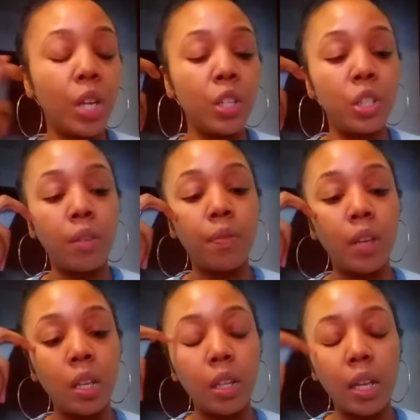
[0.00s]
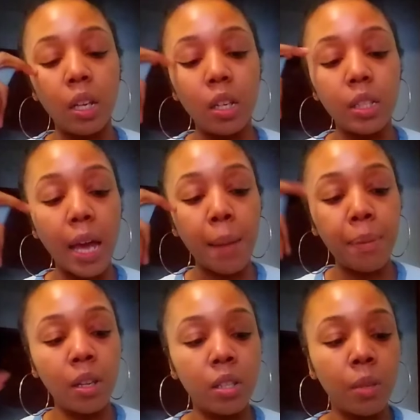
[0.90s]
needing to happen?
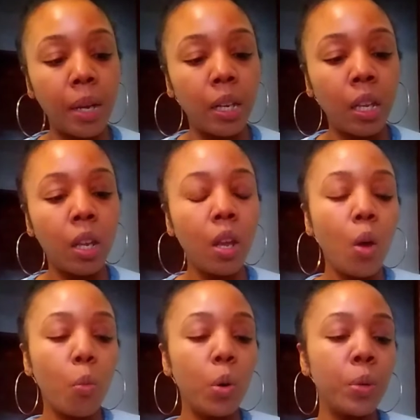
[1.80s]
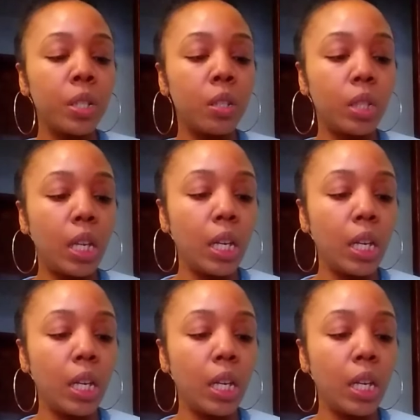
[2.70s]
Why was this a challenge